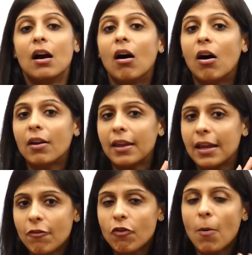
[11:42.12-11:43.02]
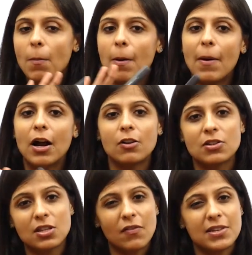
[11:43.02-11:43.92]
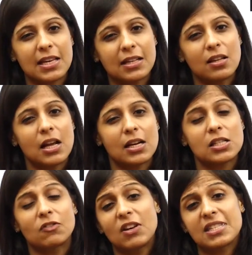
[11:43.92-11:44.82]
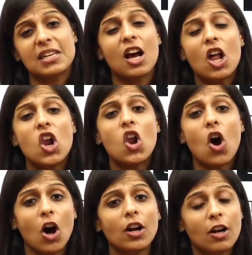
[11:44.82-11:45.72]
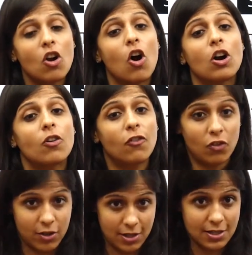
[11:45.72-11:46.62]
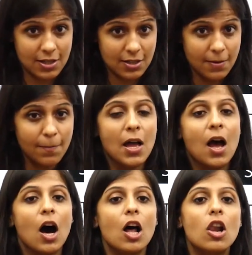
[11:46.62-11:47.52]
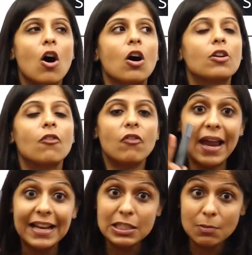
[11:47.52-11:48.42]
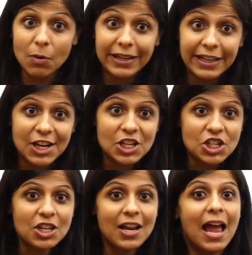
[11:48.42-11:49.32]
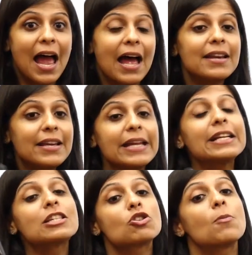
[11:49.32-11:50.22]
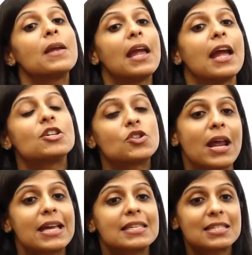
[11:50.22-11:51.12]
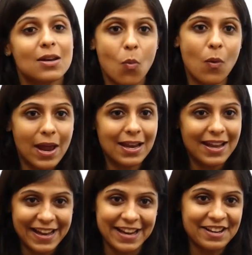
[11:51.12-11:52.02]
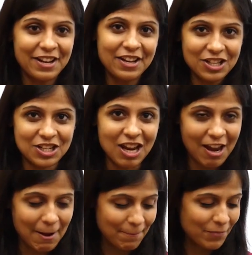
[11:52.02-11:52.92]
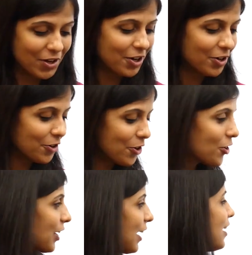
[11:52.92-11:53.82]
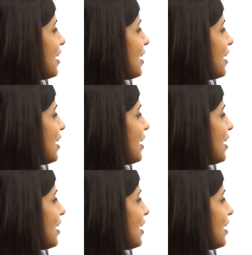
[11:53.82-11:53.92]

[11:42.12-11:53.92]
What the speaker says: or informal part of service sector, that is facing a lot of criticism, a lot of exploitation, and needs to be addressed well in time. Okay,